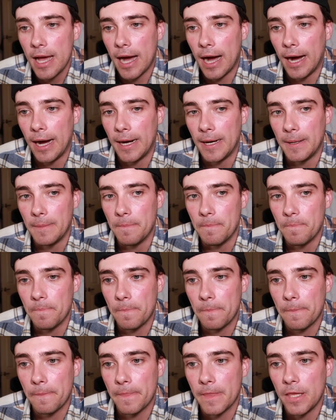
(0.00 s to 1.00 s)

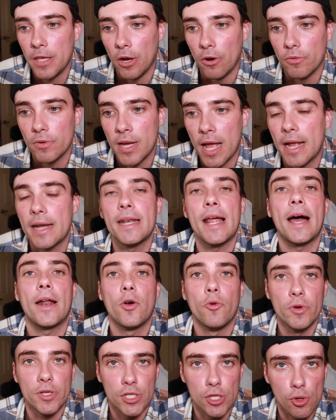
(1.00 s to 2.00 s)
You know, not
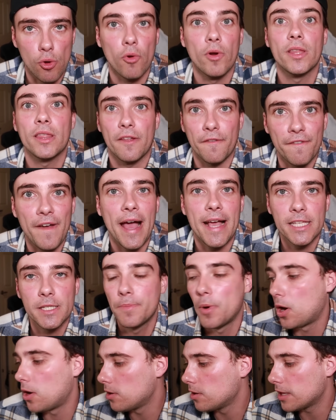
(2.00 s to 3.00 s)
always throwing the
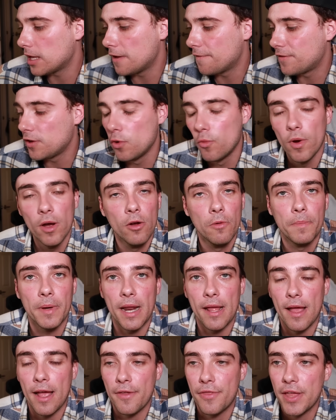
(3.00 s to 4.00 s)
fastball, if you will. But
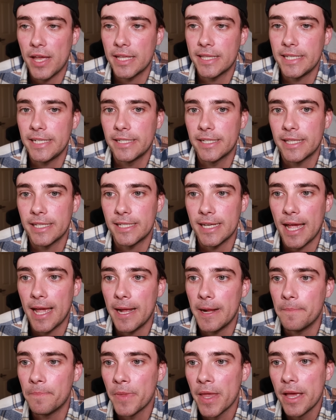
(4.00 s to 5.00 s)
I think at the end of the
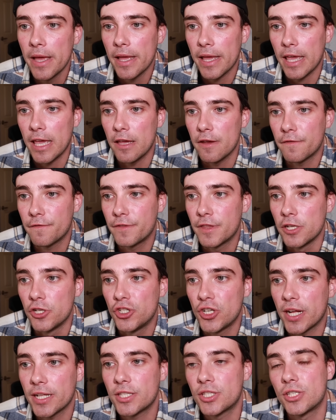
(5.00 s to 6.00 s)
day, if the
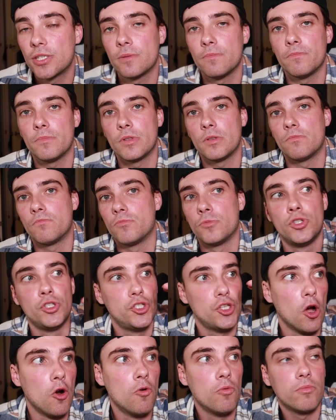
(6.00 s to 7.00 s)
Jets
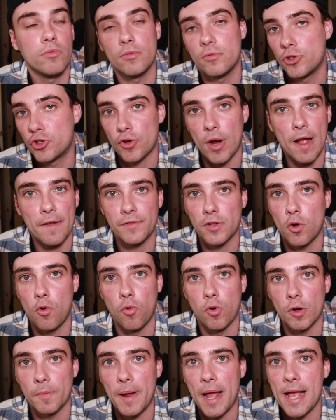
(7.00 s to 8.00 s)
don't draft a
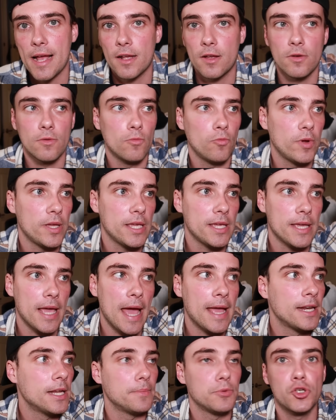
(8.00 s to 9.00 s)
quarterback, we
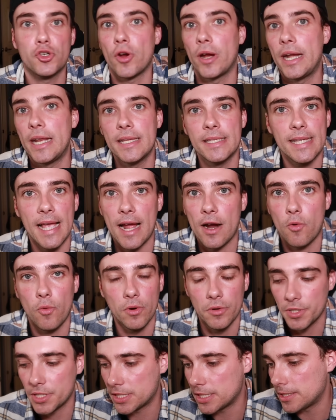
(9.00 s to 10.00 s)
end up trading Zach
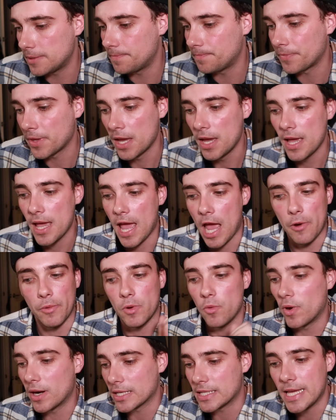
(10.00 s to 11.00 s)
Wilson, and we
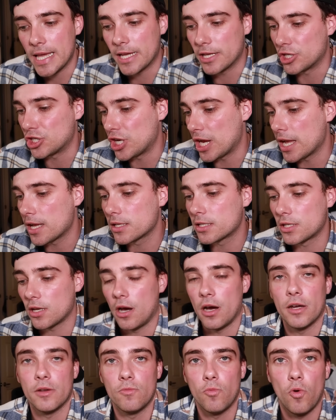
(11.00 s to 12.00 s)
want to take a chance
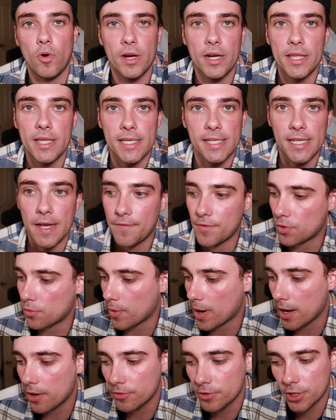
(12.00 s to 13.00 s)
on one in the 7th
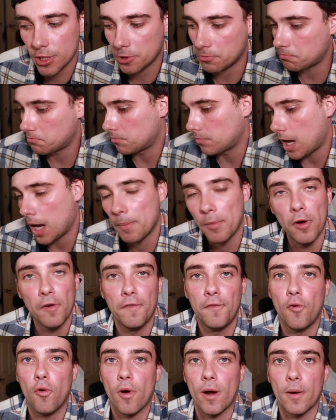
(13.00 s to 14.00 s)
round, I'm all
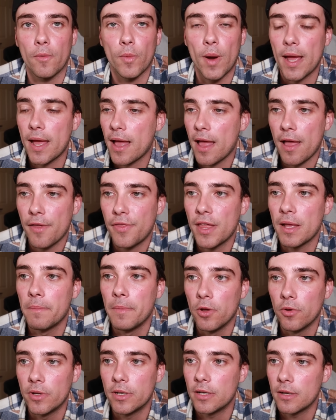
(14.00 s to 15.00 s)
for it, right? I think
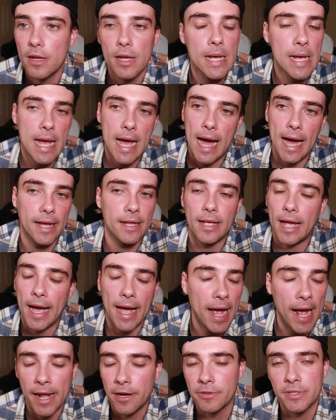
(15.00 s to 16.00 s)
Milton,
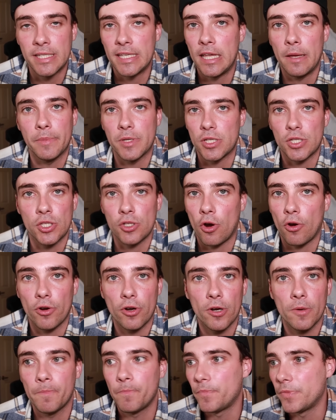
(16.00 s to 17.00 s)
I don't see him as a
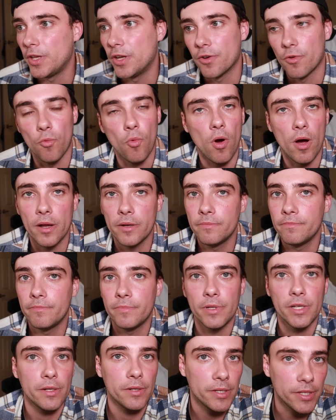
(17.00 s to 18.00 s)
starter year one,
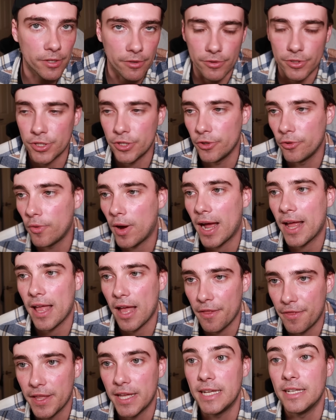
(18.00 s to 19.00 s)
year two.
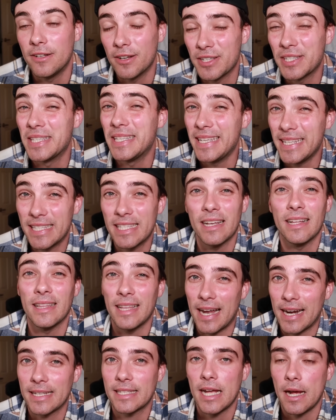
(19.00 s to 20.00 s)
I think he does need a
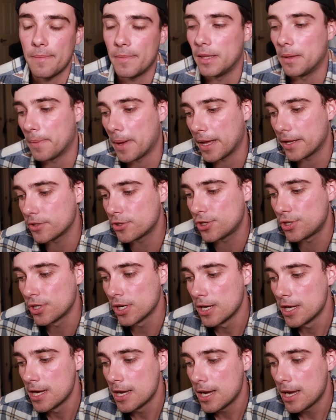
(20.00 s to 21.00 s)
lot of time on the bench.
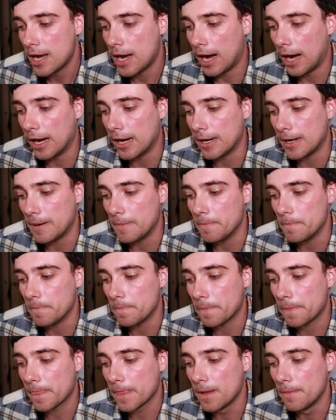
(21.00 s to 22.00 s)

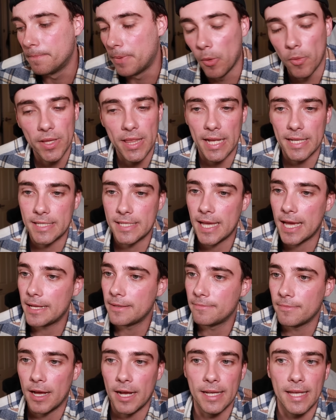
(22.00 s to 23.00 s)
But with that
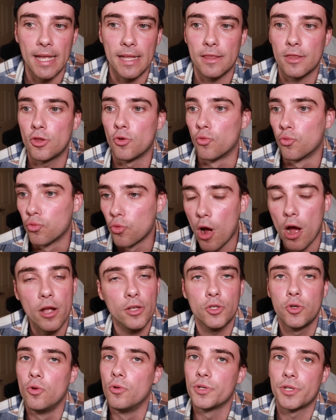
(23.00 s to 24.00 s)
said, again, the raw
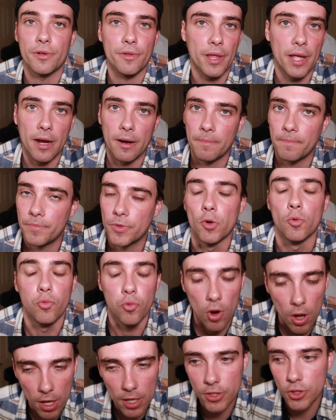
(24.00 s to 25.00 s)
tools are there. The
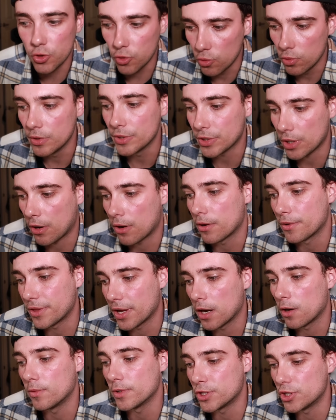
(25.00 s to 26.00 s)
raw tools are
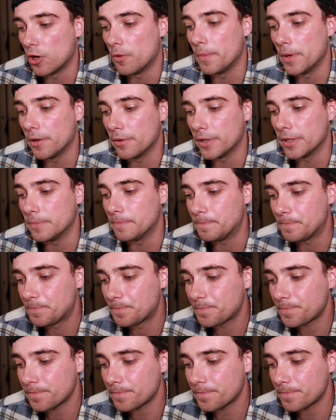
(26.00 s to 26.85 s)
there with Joe Milton.